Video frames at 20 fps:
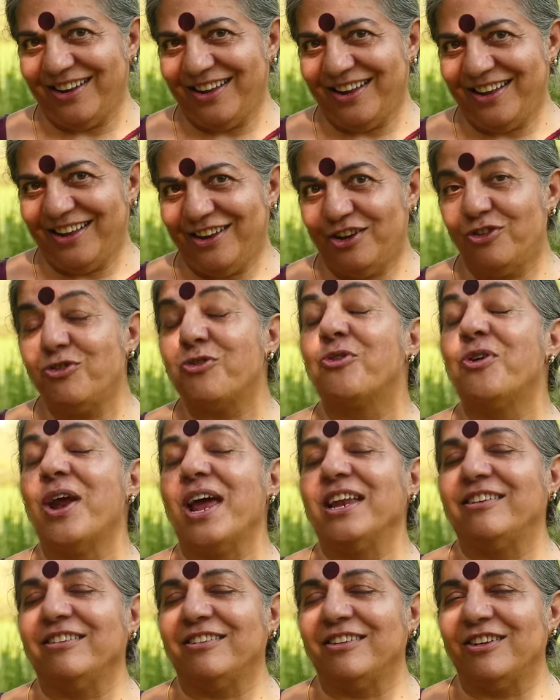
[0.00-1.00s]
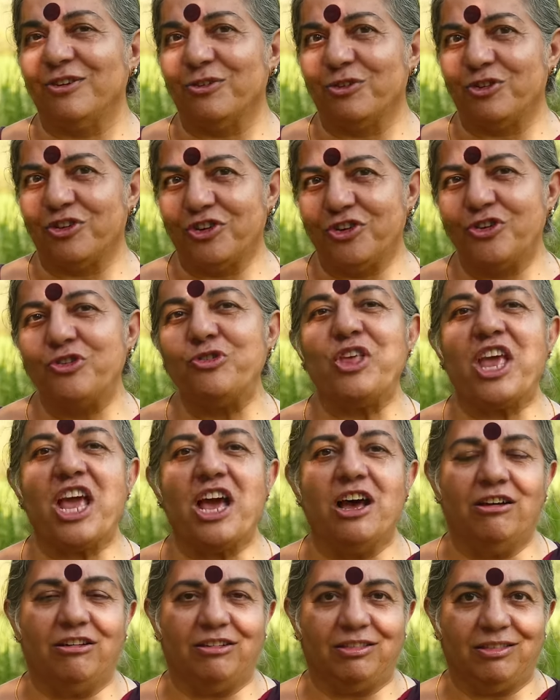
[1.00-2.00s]
to gratitude, to the
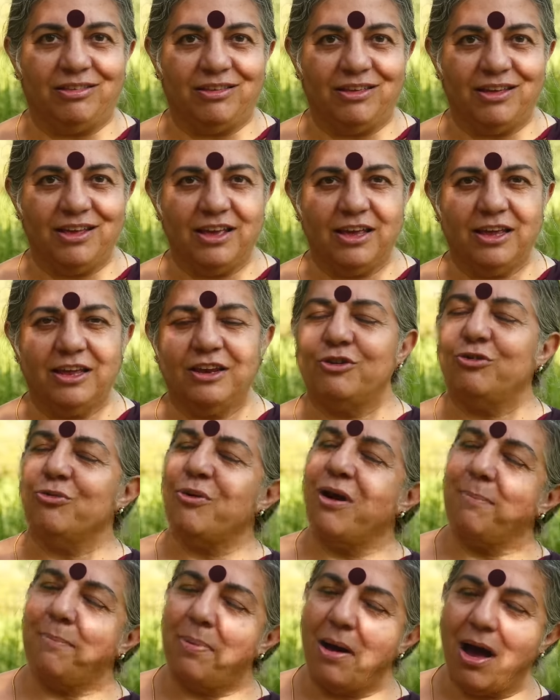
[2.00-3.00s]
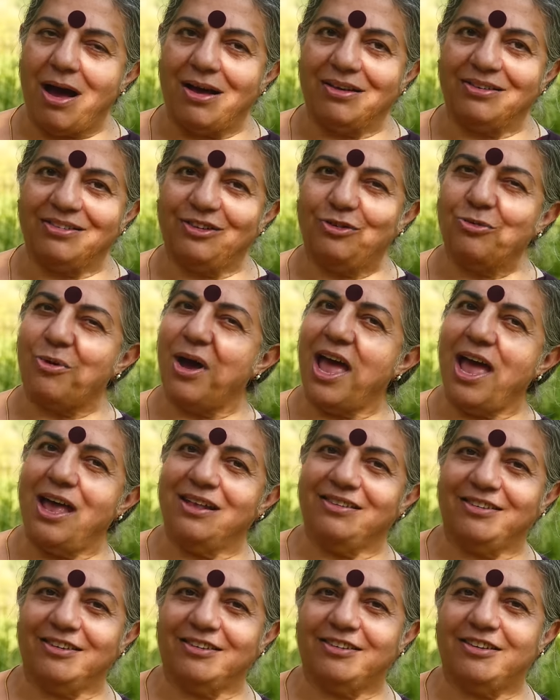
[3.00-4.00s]
earth, to our past, to our
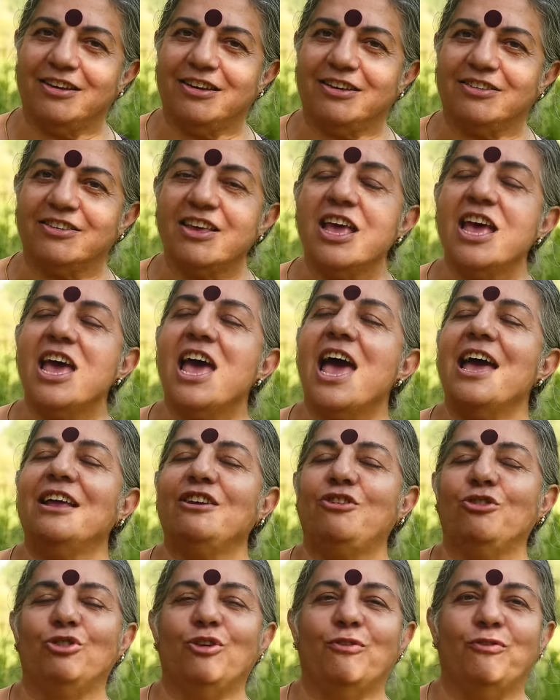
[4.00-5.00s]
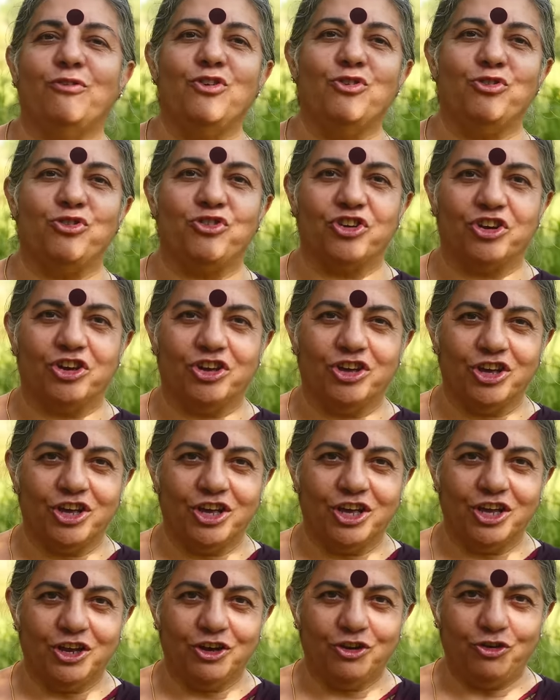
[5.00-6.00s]
ancestors, and to the future,
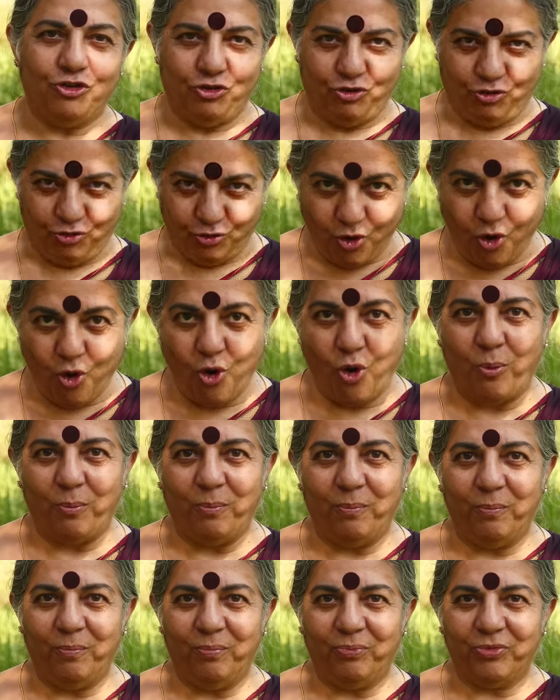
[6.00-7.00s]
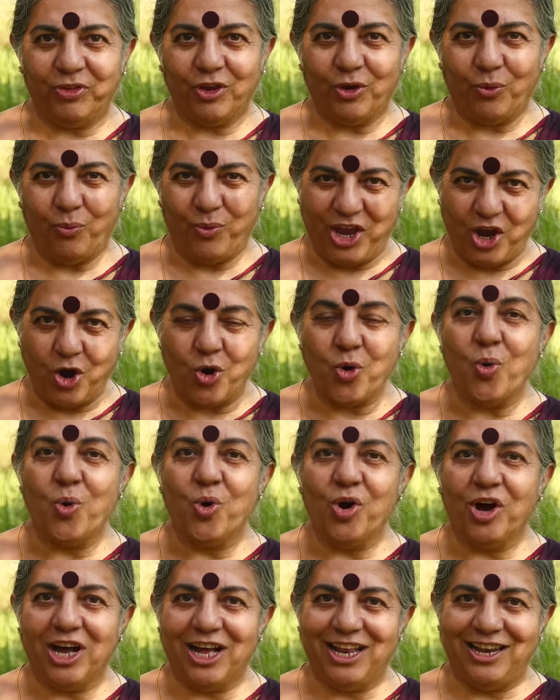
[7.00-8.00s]
to whom we owe
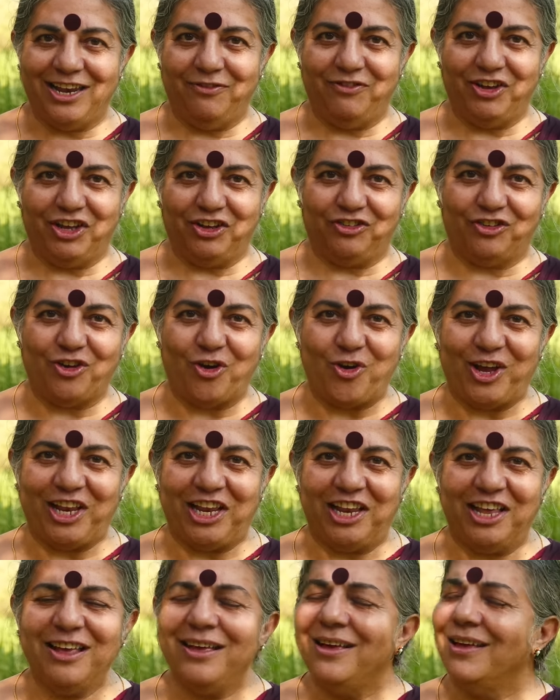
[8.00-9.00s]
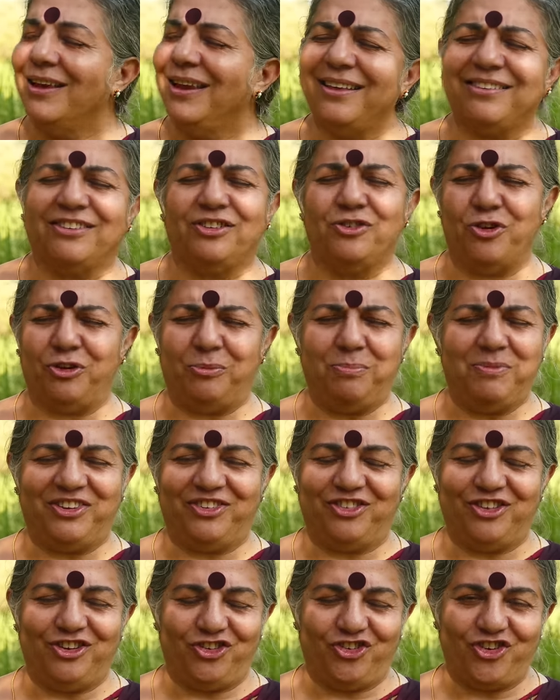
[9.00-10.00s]
a living soil. Let's not miss this
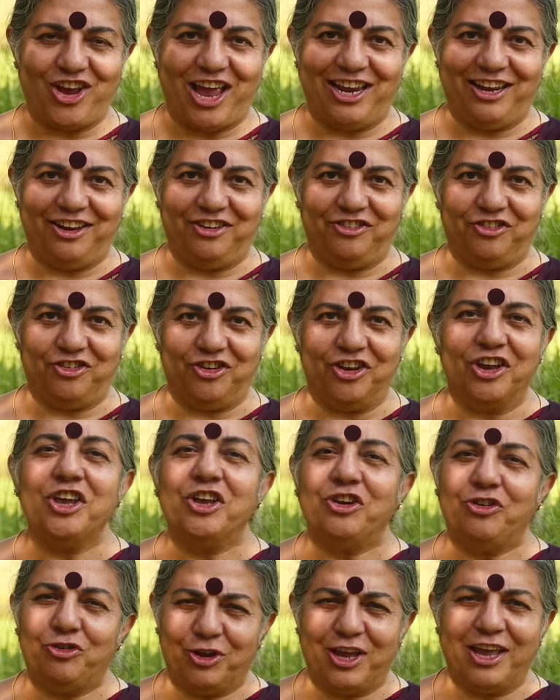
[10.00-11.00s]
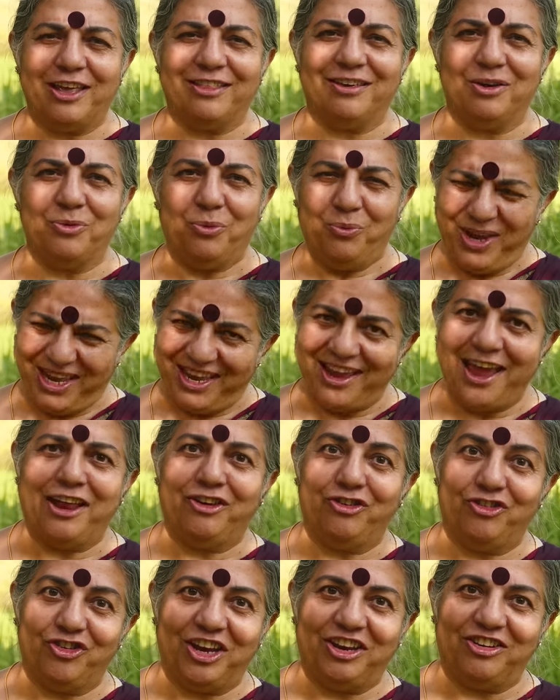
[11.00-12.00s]
challenge. Together, we can
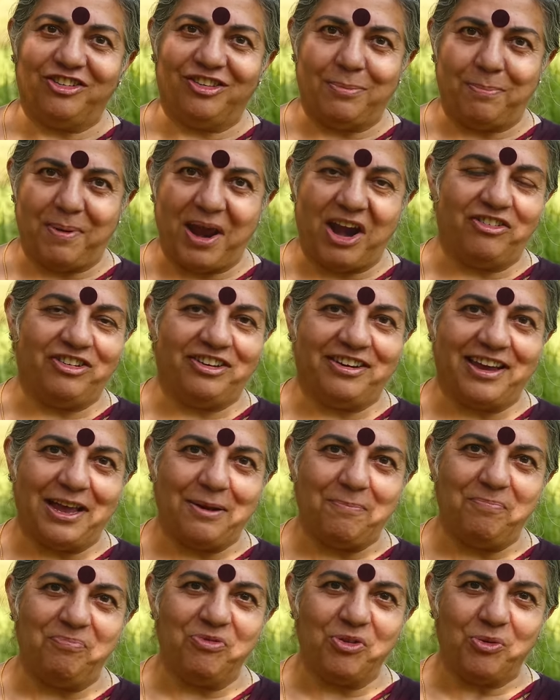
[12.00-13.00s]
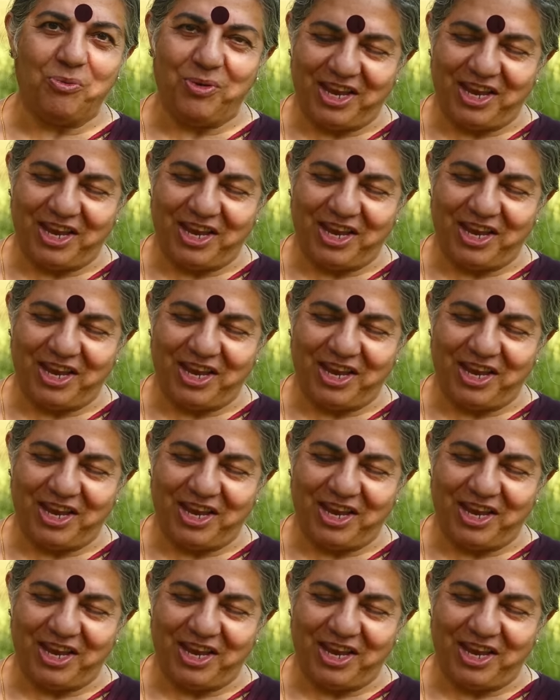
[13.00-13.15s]
change the paradigm, we can